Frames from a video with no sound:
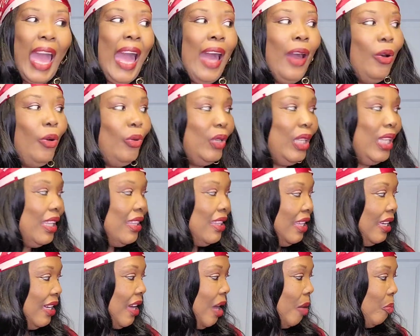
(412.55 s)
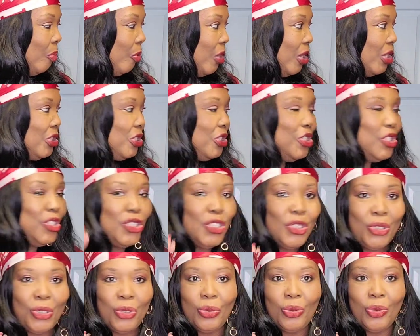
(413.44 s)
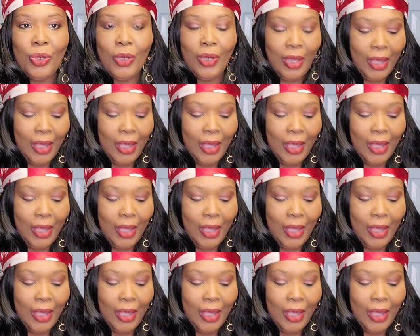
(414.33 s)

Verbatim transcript: I only think I bought two.